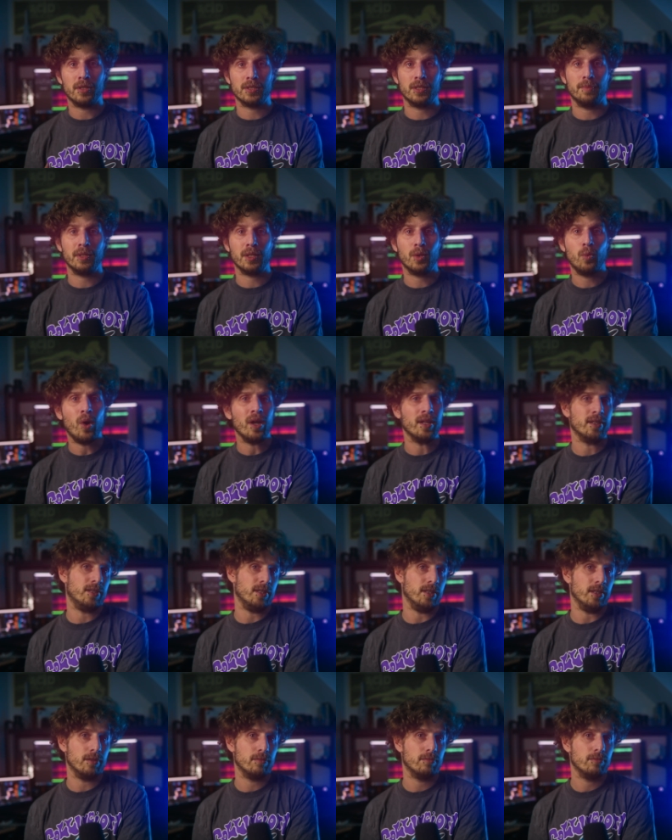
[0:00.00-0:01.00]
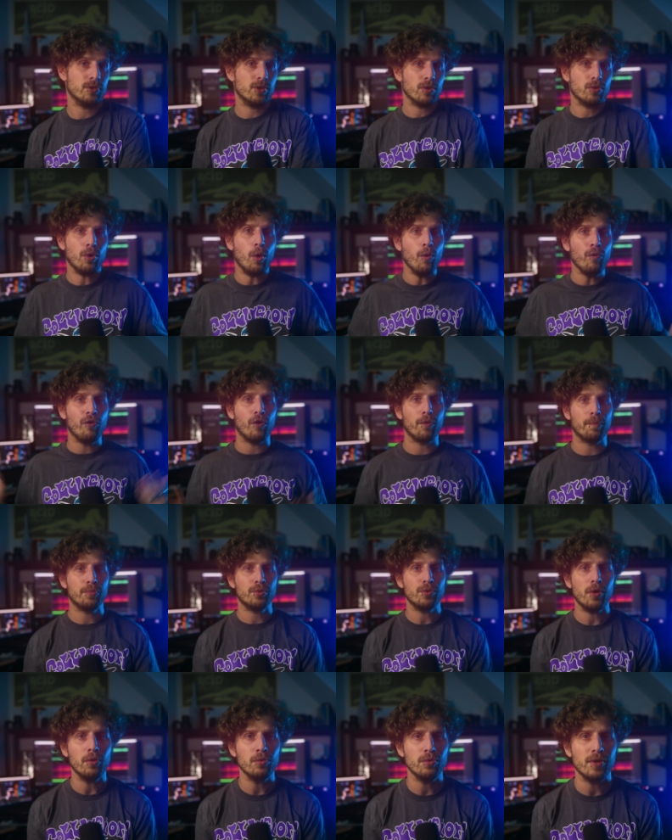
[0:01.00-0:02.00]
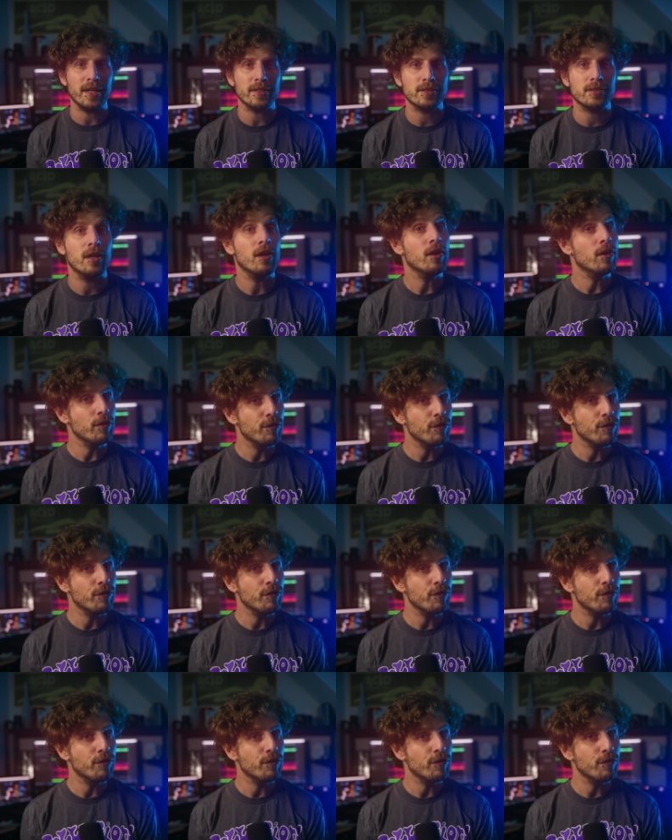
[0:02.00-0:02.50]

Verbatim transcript: possible quality. So go for ProRes